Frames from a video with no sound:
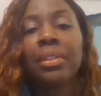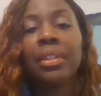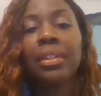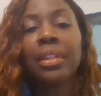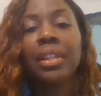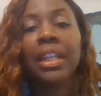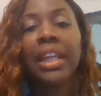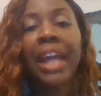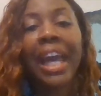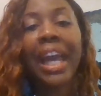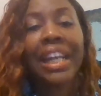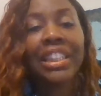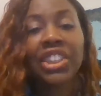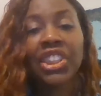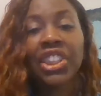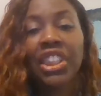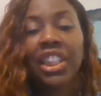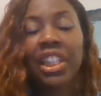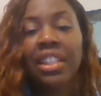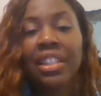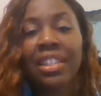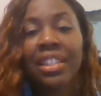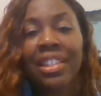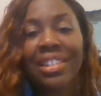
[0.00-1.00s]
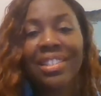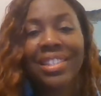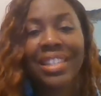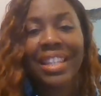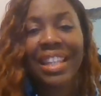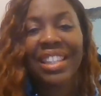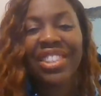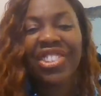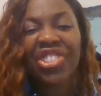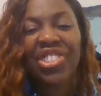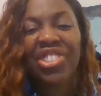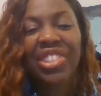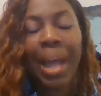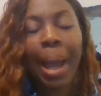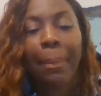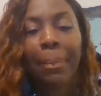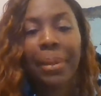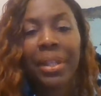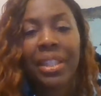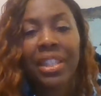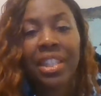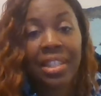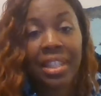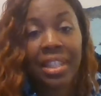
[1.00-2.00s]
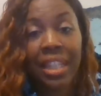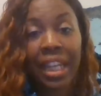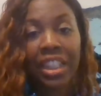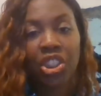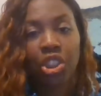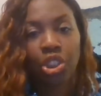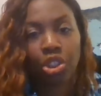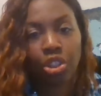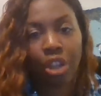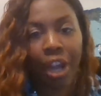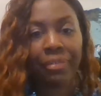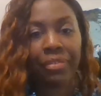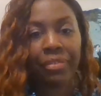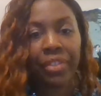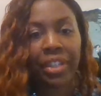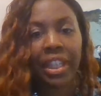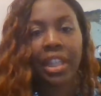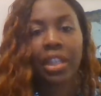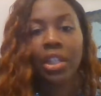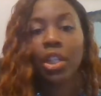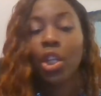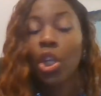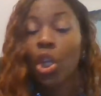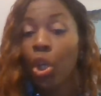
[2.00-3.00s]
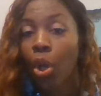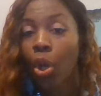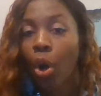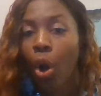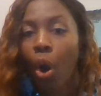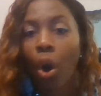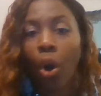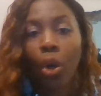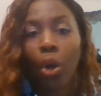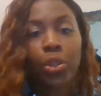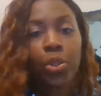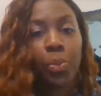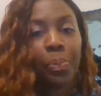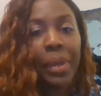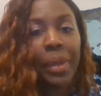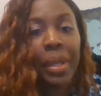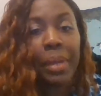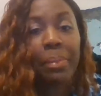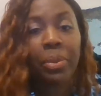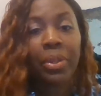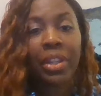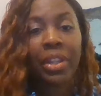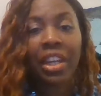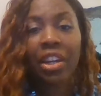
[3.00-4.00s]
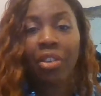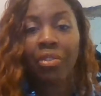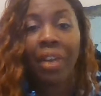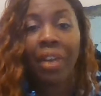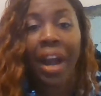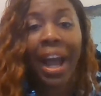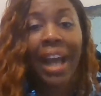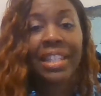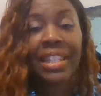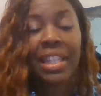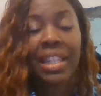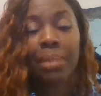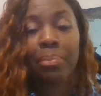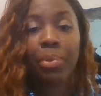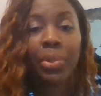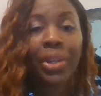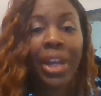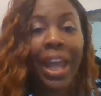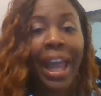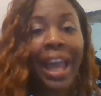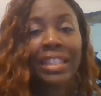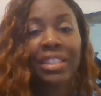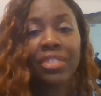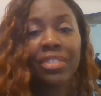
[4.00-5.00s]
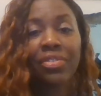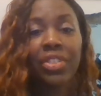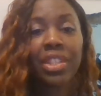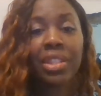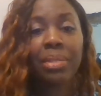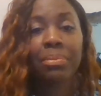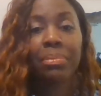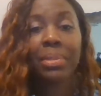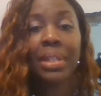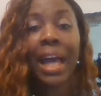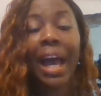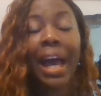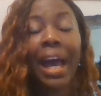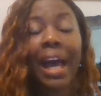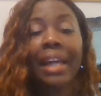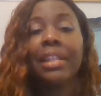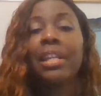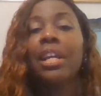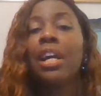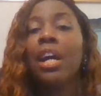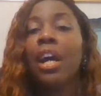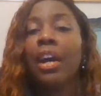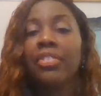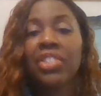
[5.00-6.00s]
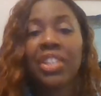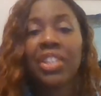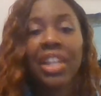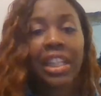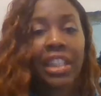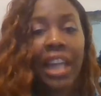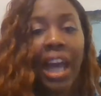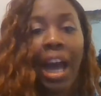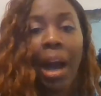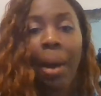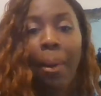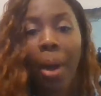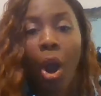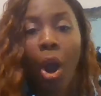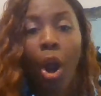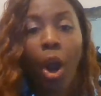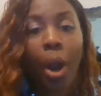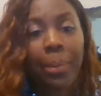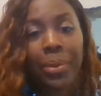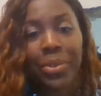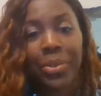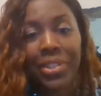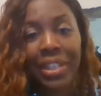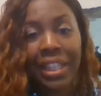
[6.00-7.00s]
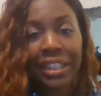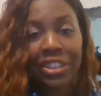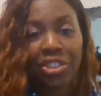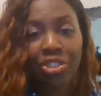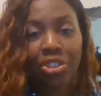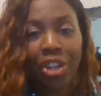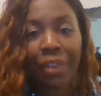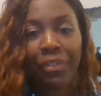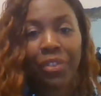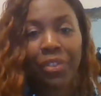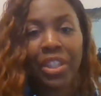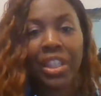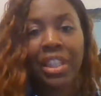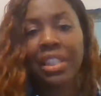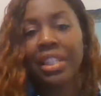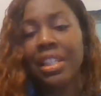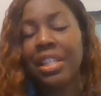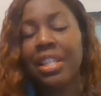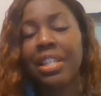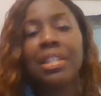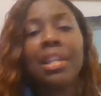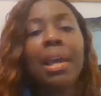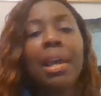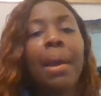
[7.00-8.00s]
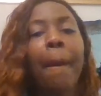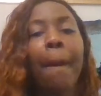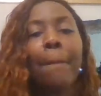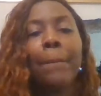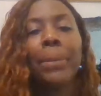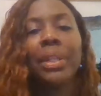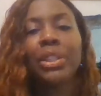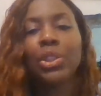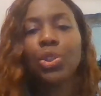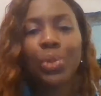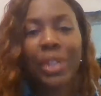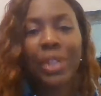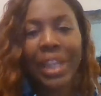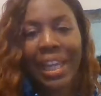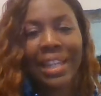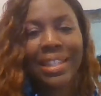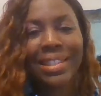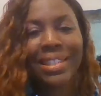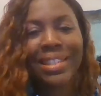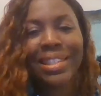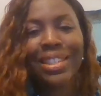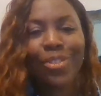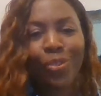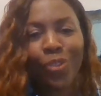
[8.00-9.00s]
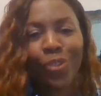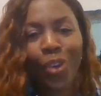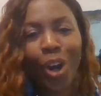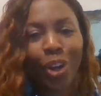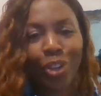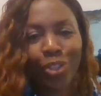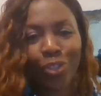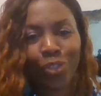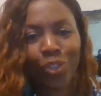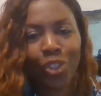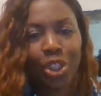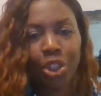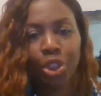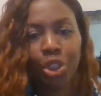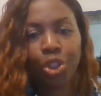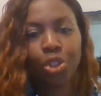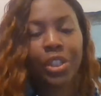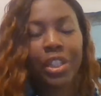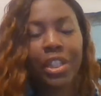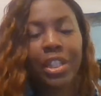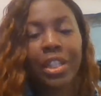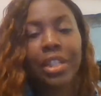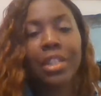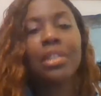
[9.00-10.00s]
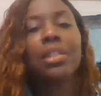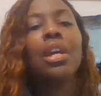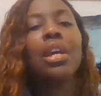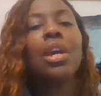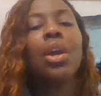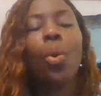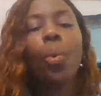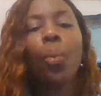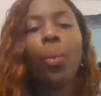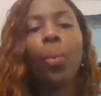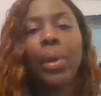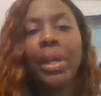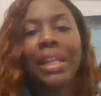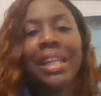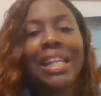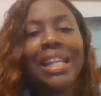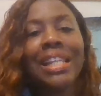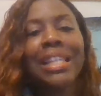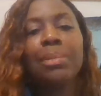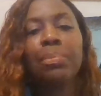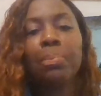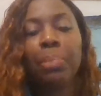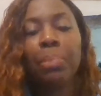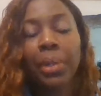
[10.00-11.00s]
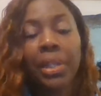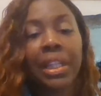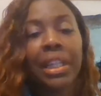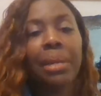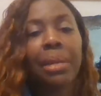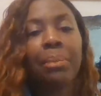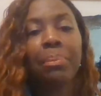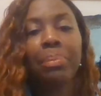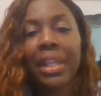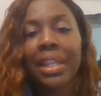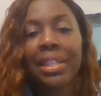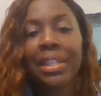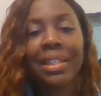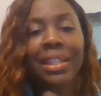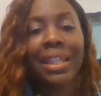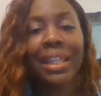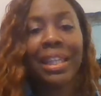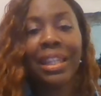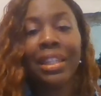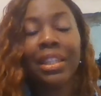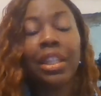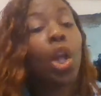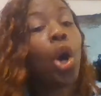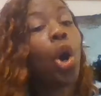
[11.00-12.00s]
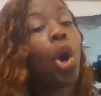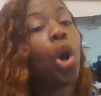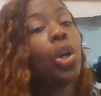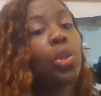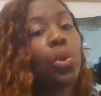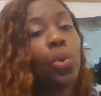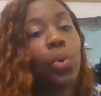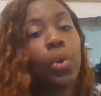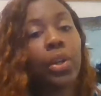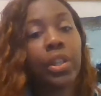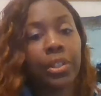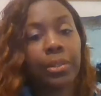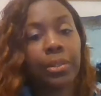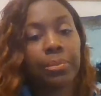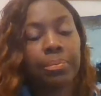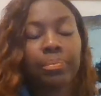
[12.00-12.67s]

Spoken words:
they're stopping the sex trafficking. All you people that are rising up on the activism side of how horrible sex trafficking is, but you can't see the forest for the trees when he's putting in place, again, law and order.